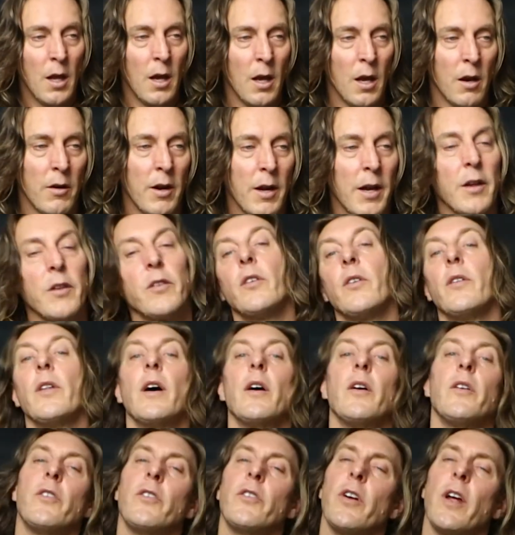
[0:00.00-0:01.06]
All right, so that
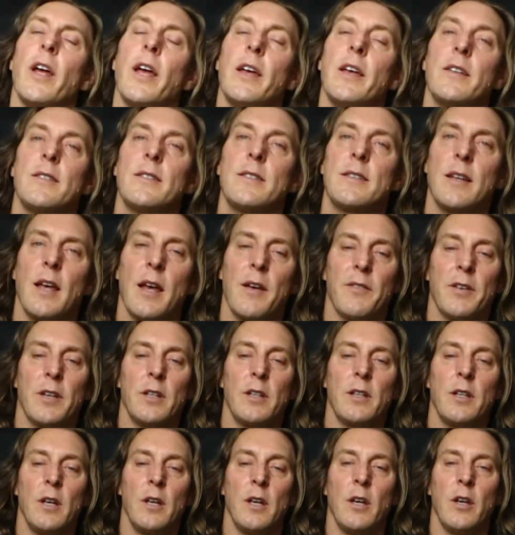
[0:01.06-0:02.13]
is your A7.
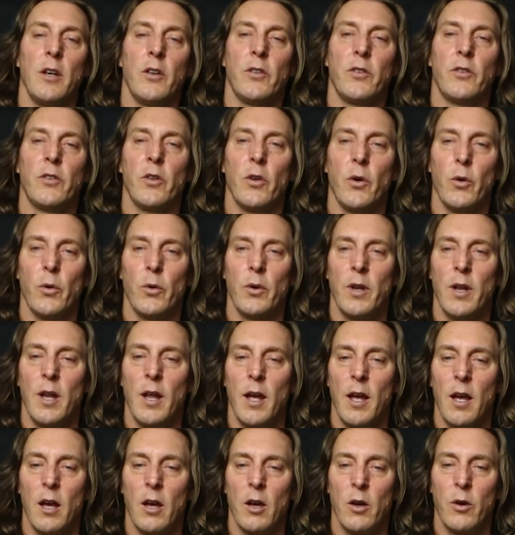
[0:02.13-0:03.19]
So
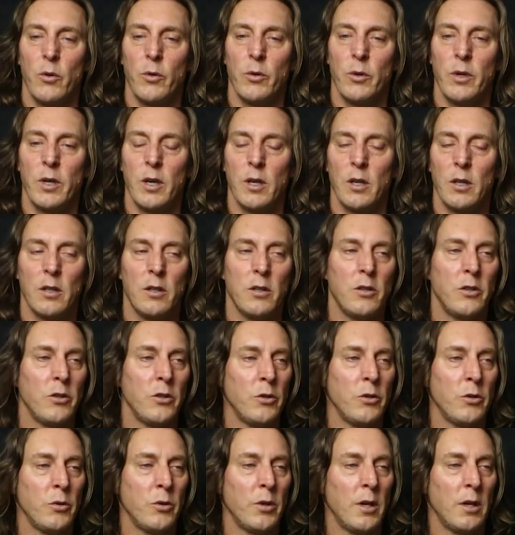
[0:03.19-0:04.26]
now we're gonna
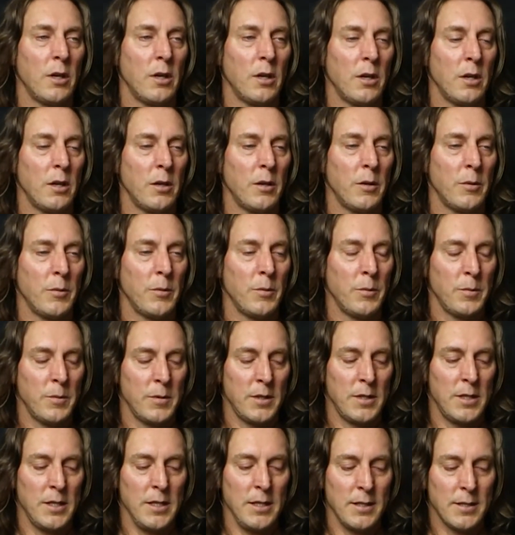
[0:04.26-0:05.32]
do
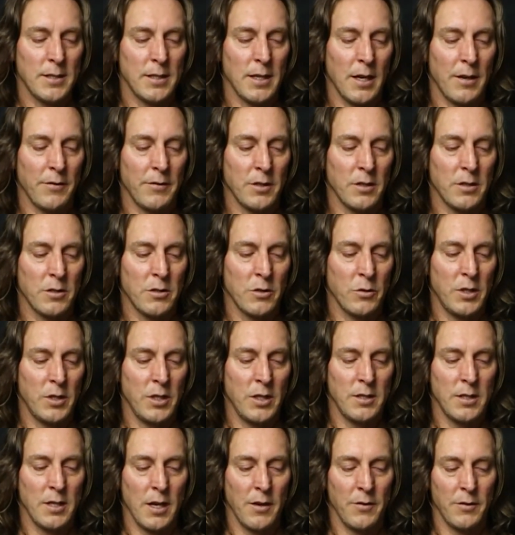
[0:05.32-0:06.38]
D7. So
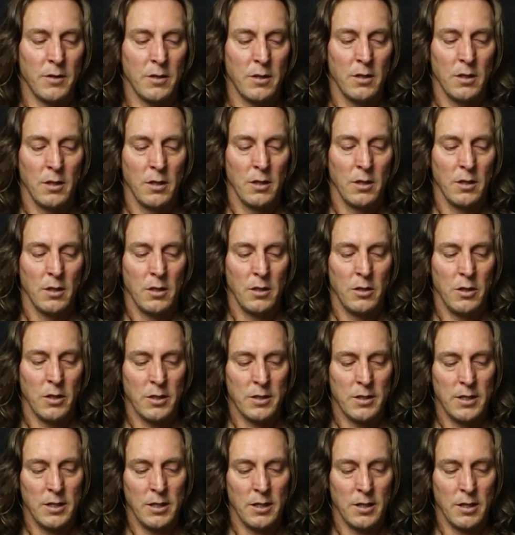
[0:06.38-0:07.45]
D7, you can
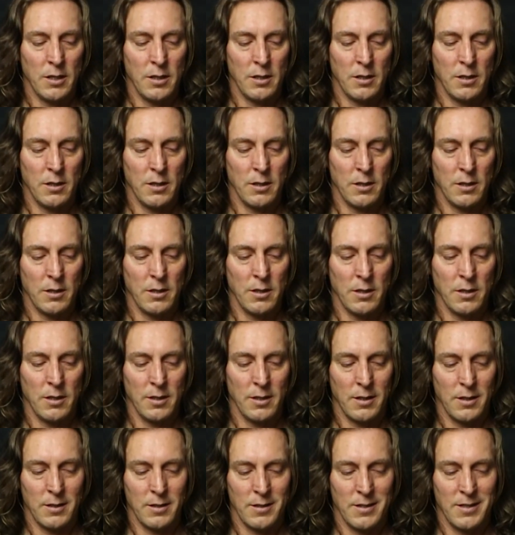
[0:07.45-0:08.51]
see the
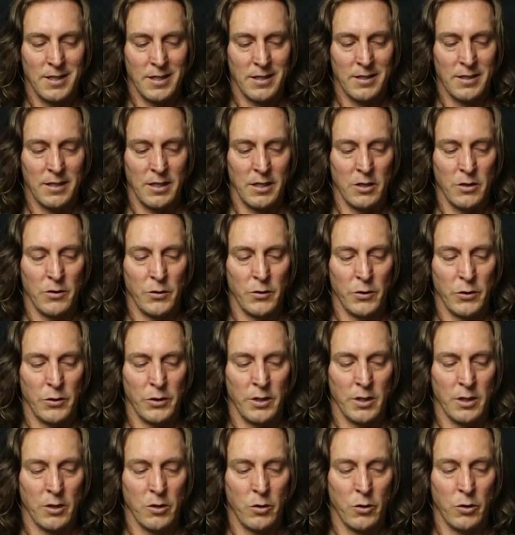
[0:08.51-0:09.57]
6th interval in
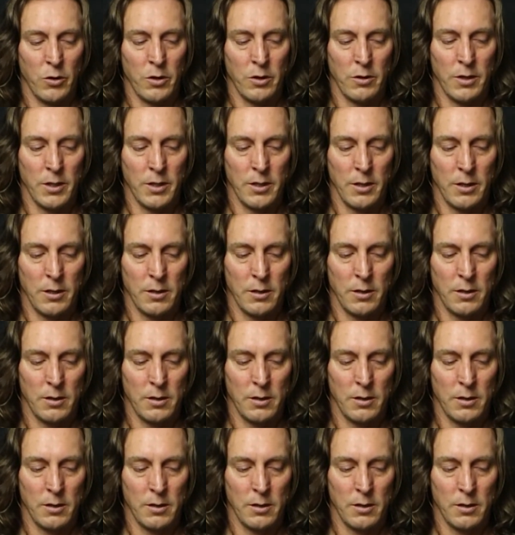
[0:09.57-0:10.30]
the chord right there.